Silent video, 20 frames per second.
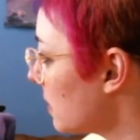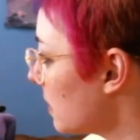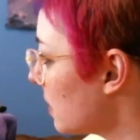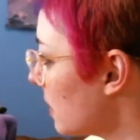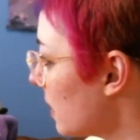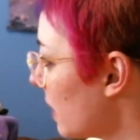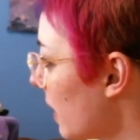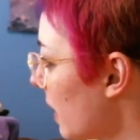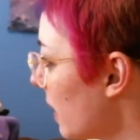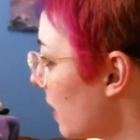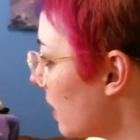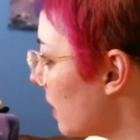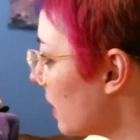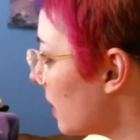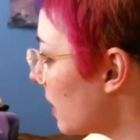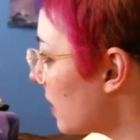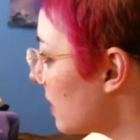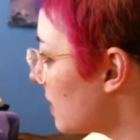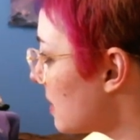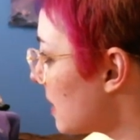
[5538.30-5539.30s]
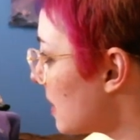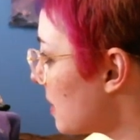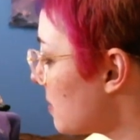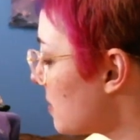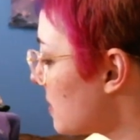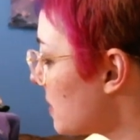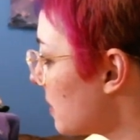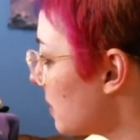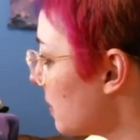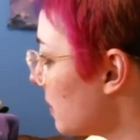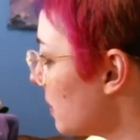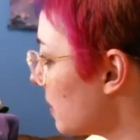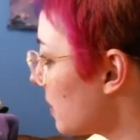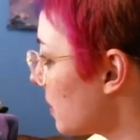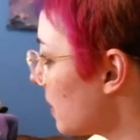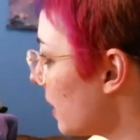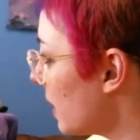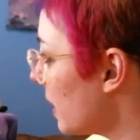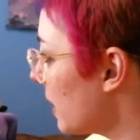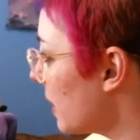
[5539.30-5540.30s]
And a lot of times it'll look
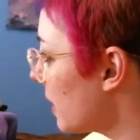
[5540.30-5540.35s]
like